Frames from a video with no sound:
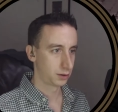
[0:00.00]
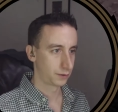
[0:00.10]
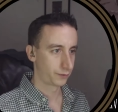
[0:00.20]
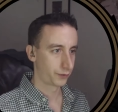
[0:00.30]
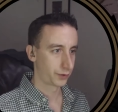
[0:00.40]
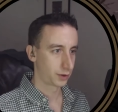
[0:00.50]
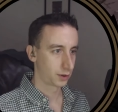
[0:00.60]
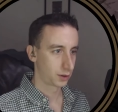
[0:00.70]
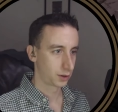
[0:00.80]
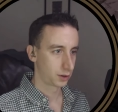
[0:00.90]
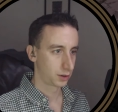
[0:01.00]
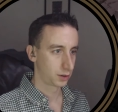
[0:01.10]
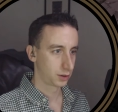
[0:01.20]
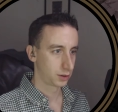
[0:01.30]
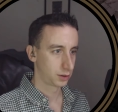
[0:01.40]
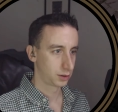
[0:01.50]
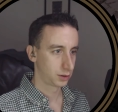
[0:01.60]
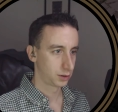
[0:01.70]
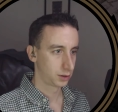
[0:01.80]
Nothing is said.